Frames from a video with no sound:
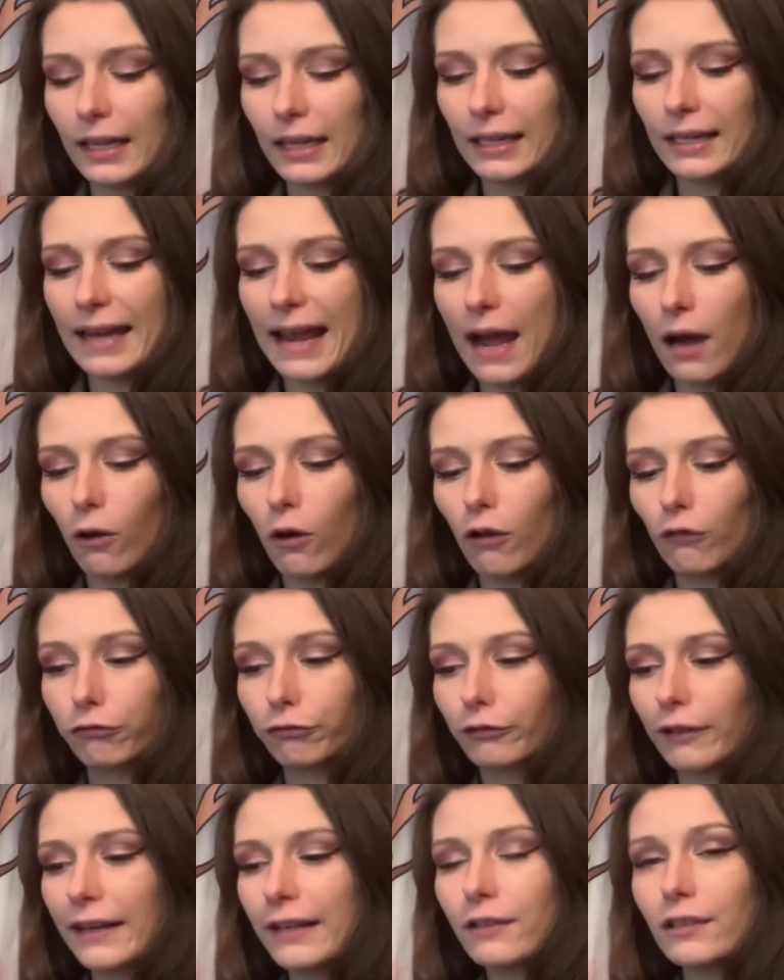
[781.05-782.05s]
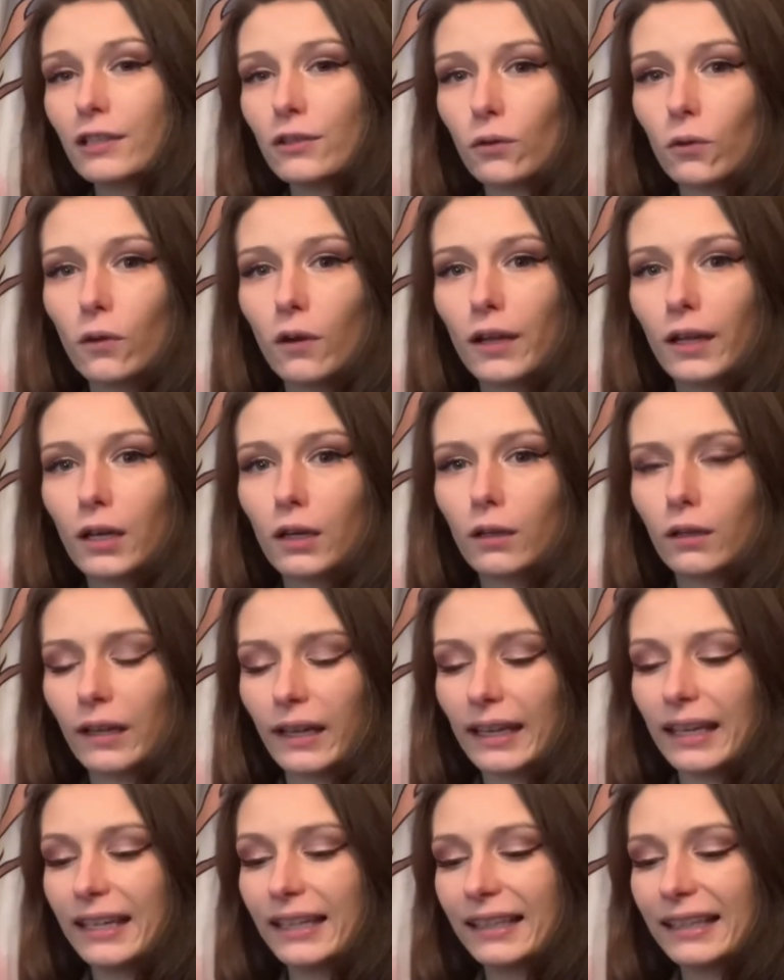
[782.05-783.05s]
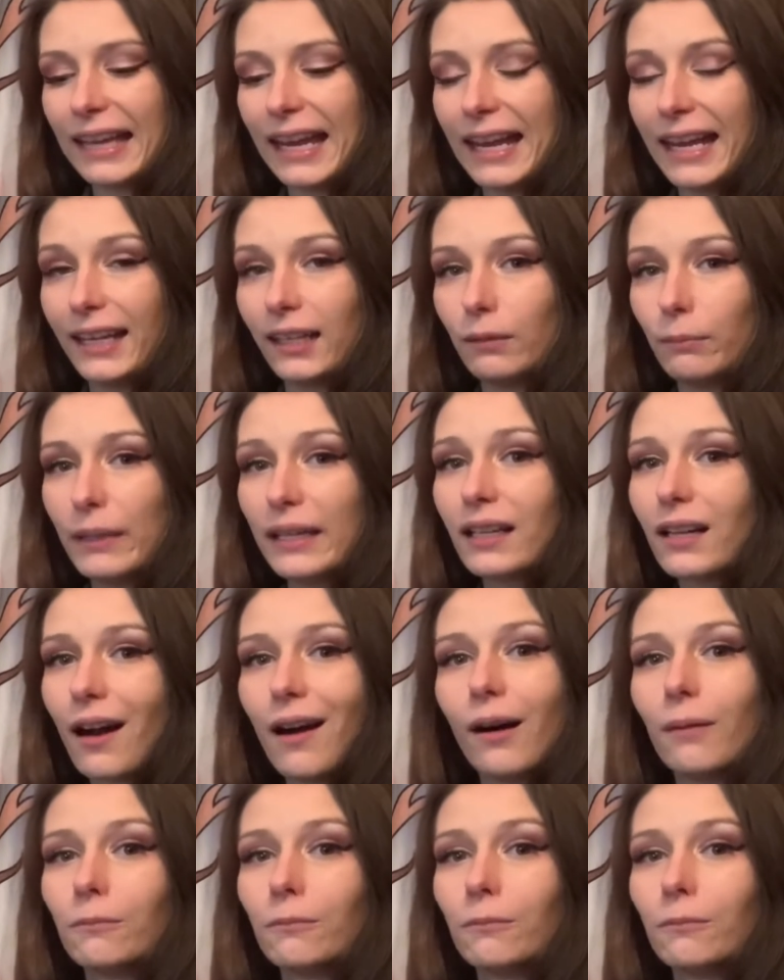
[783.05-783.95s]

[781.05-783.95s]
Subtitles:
Now, fragrance oil, it can become